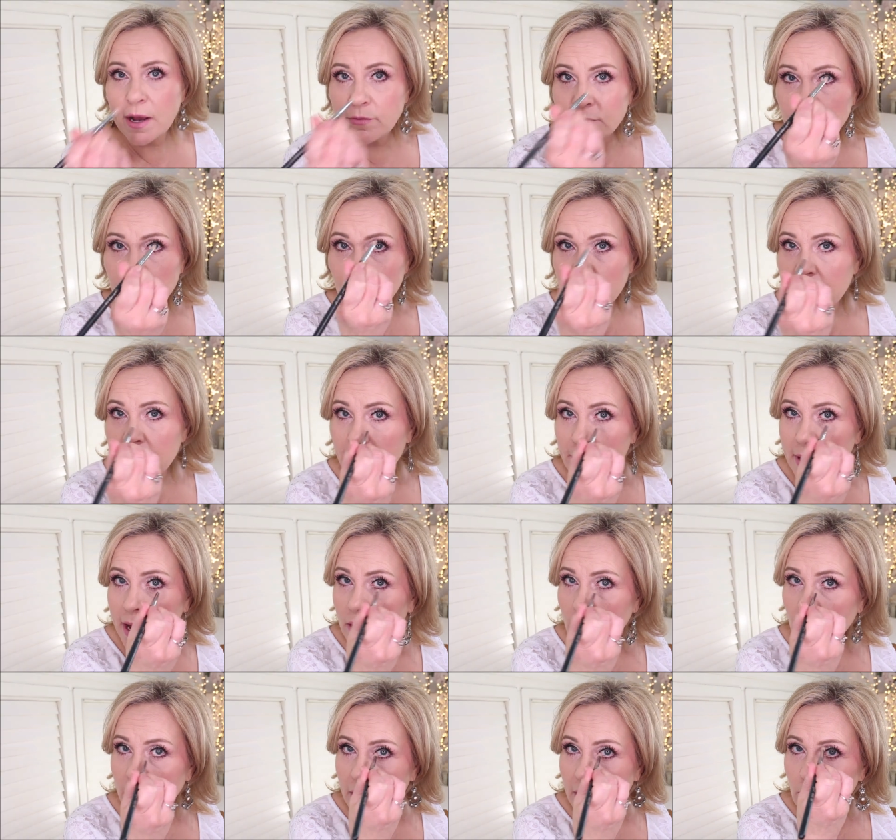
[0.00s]
have to worry
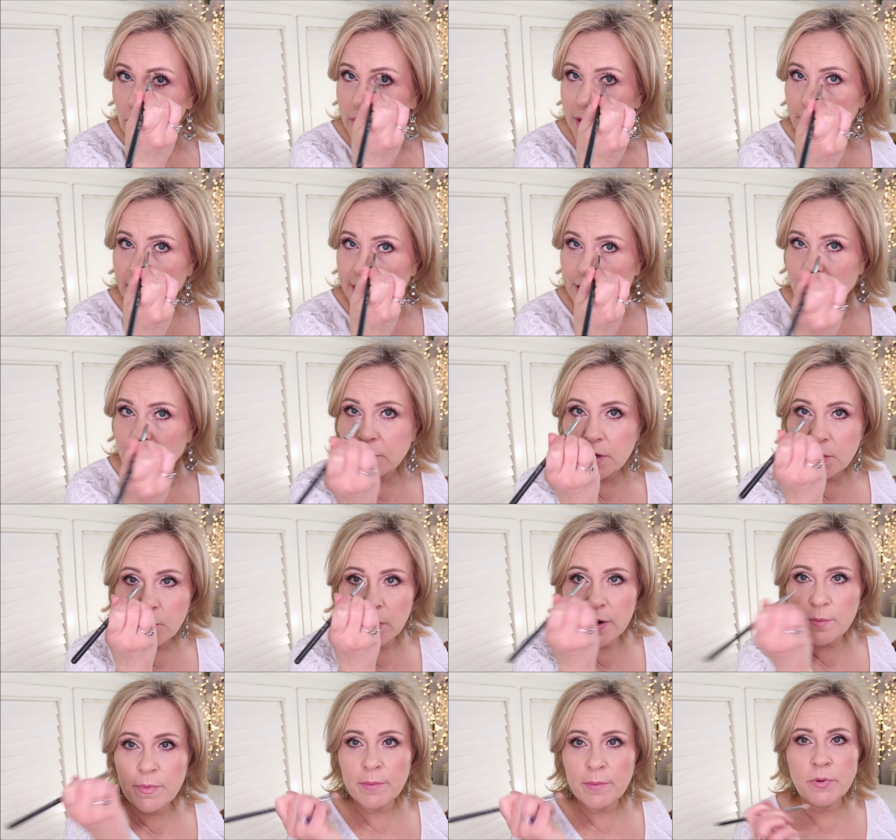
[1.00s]
about well what am I doing
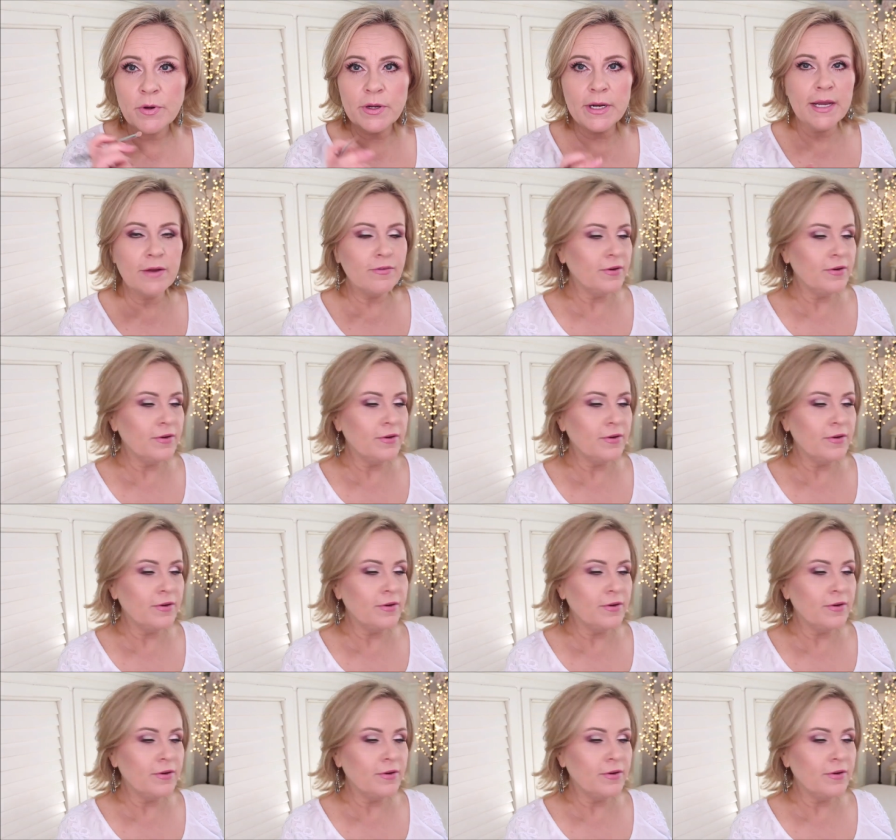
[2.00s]
where am I putting